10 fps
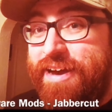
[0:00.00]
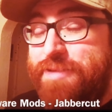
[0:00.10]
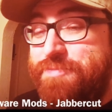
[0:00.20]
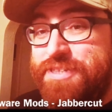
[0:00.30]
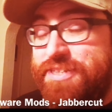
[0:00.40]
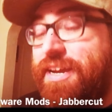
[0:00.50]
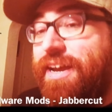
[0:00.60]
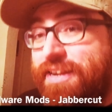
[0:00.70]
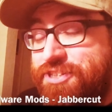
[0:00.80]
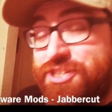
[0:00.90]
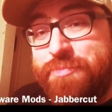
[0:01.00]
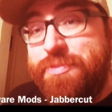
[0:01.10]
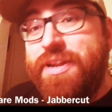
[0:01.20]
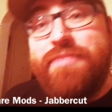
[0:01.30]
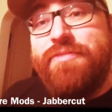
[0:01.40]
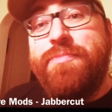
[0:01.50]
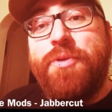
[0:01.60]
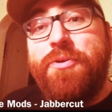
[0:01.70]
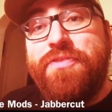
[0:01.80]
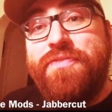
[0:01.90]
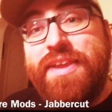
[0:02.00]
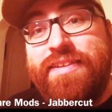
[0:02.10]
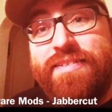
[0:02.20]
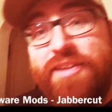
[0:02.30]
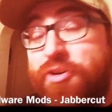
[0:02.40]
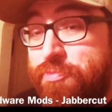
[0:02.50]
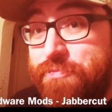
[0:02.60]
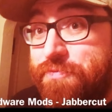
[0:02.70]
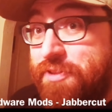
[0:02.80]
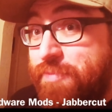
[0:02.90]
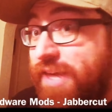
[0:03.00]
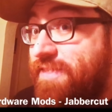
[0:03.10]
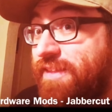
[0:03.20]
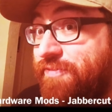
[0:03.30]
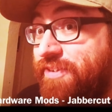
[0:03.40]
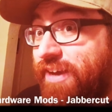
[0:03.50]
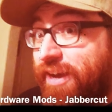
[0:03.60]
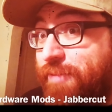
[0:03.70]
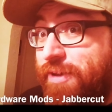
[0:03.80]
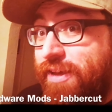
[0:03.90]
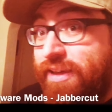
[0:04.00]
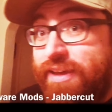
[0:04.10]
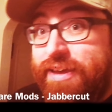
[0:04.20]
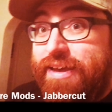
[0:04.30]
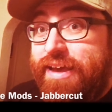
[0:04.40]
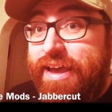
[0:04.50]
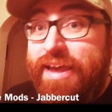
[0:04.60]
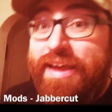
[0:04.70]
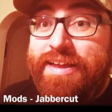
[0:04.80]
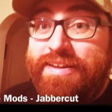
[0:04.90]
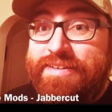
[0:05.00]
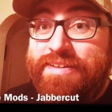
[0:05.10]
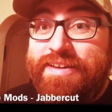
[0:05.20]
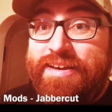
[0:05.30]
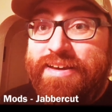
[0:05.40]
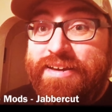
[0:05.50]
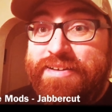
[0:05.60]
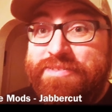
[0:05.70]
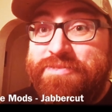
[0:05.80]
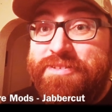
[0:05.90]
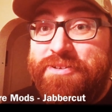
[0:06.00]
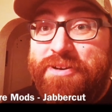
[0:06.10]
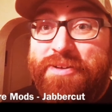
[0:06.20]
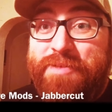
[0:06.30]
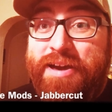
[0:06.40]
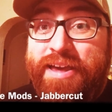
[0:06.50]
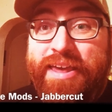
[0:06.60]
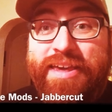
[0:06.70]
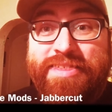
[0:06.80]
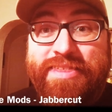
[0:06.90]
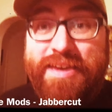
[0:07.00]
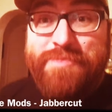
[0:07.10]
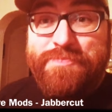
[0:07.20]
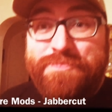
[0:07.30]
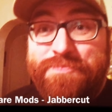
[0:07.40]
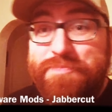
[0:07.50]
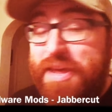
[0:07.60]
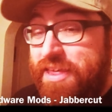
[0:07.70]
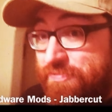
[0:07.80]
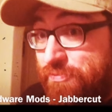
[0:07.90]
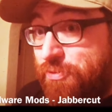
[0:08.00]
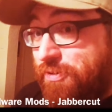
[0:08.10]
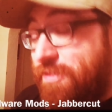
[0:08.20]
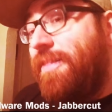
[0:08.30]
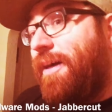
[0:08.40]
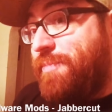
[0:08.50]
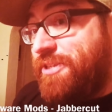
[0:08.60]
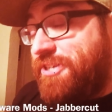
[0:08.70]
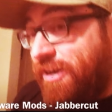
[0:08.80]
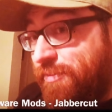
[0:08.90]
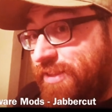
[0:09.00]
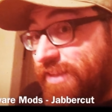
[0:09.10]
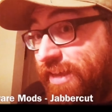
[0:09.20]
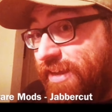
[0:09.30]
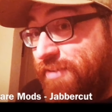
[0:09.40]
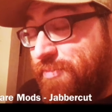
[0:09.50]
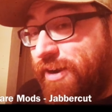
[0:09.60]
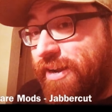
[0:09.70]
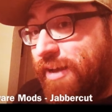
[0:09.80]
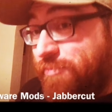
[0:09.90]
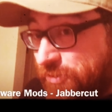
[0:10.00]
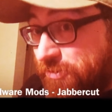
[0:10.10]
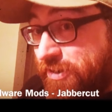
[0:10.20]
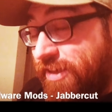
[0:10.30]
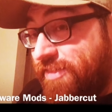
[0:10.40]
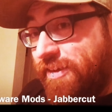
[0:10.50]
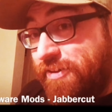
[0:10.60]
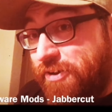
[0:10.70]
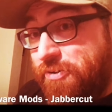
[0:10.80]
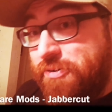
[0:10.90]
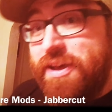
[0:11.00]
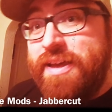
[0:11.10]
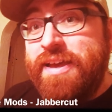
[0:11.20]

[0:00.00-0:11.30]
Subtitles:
I'm just kind of jumping in with both feet and hoping for the best every time. And I guess that makes for a sloppy job in the end, but I'm learning as I go,